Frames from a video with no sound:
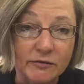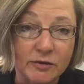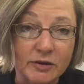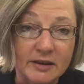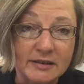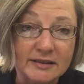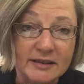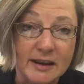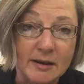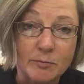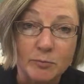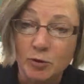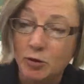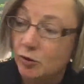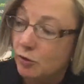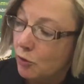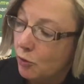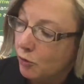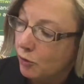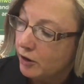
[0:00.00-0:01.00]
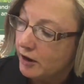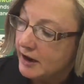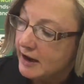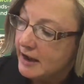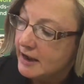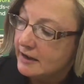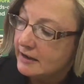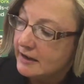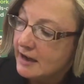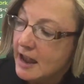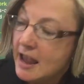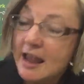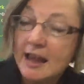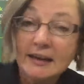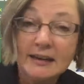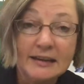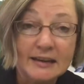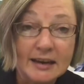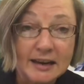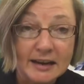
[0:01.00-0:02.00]
for example, or in
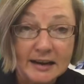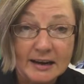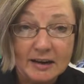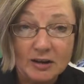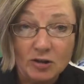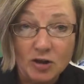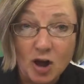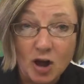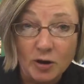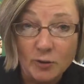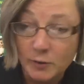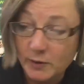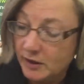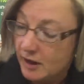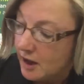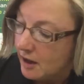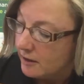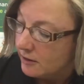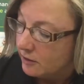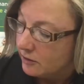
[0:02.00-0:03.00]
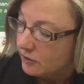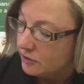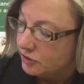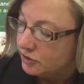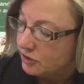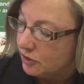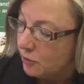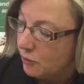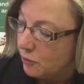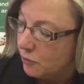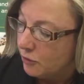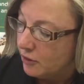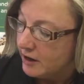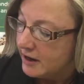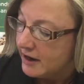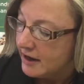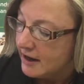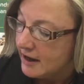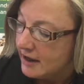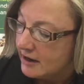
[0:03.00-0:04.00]
getting along with others,
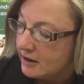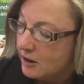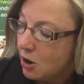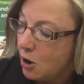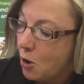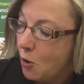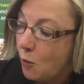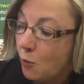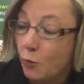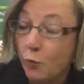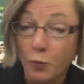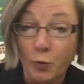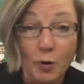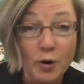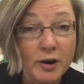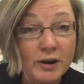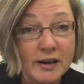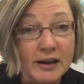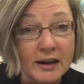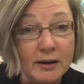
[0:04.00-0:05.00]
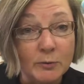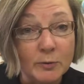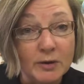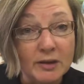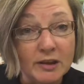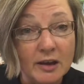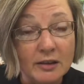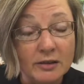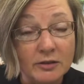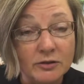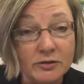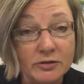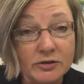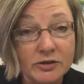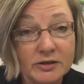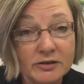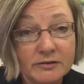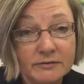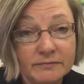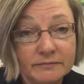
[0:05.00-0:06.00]
or in working with
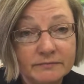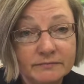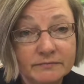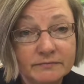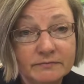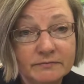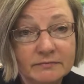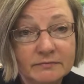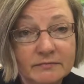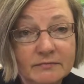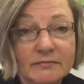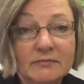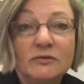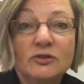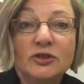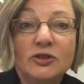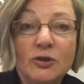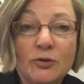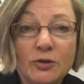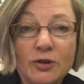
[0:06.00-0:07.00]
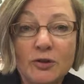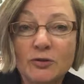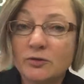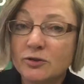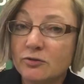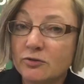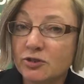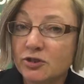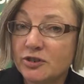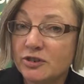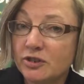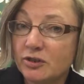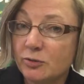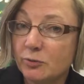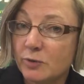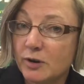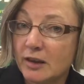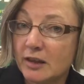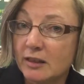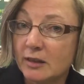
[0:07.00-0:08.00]
others. So those are just
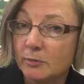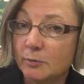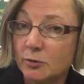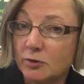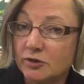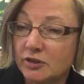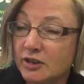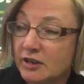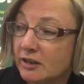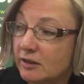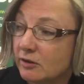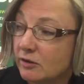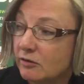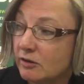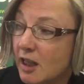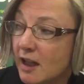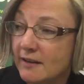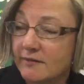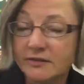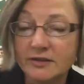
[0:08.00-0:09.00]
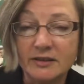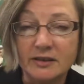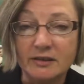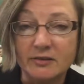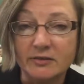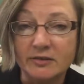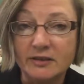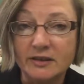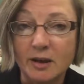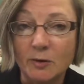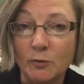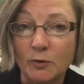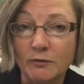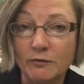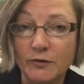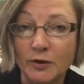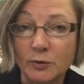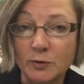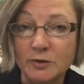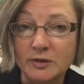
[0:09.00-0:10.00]
3 of the particular life skills that we're
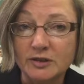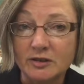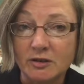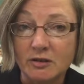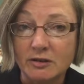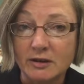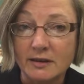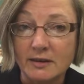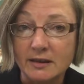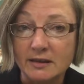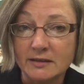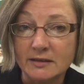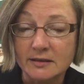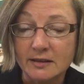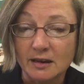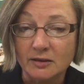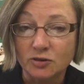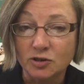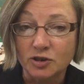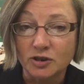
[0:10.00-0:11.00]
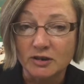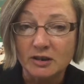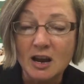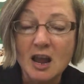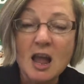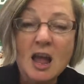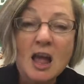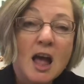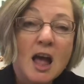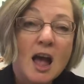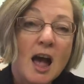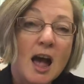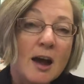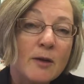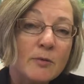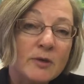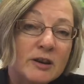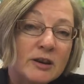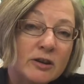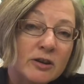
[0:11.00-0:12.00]
focused on in this section. I
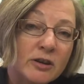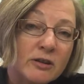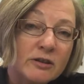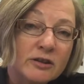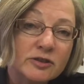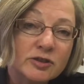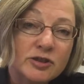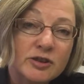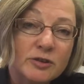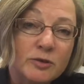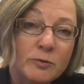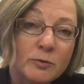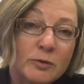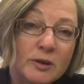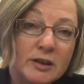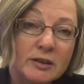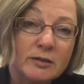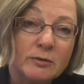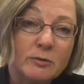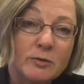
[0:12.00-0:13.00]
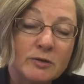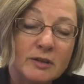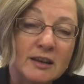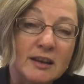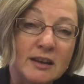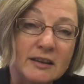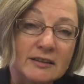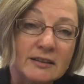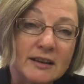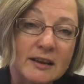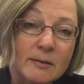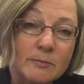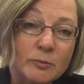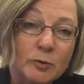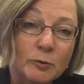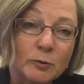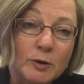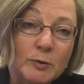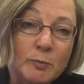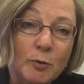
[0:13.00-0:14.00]
would encourage you to read through the
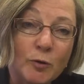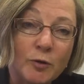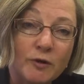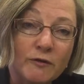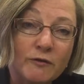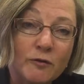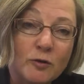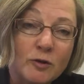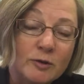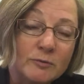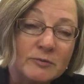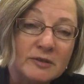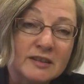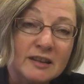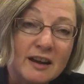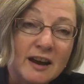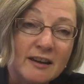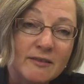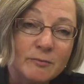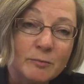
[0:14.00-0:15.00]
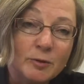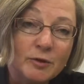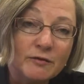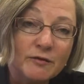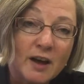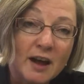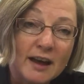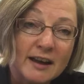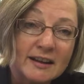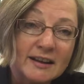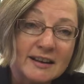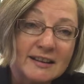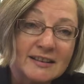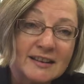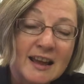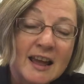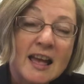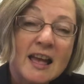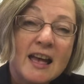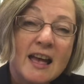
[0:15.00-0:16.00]
example report forms that I've
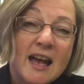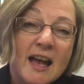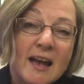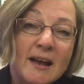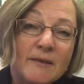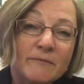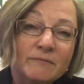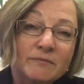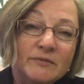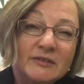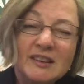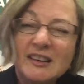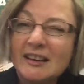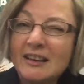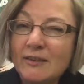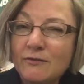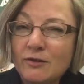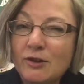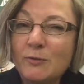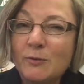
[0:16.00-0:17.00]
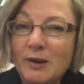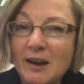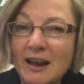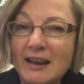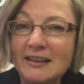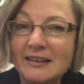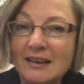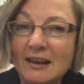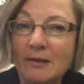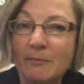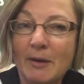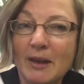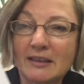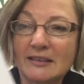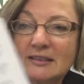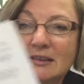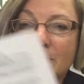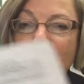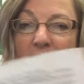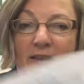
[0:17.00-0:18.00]
provided to give you an idea
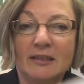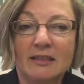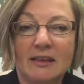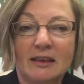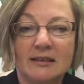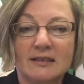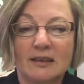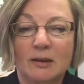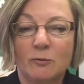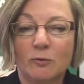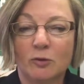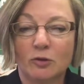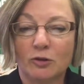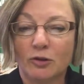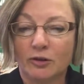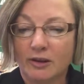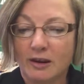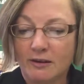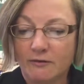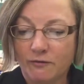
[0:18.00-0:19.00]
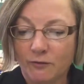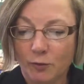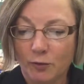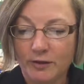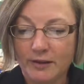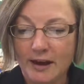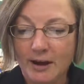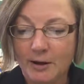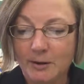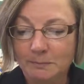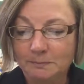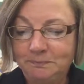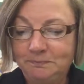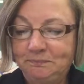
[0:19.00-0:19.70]
about some of the things that we're looking for there.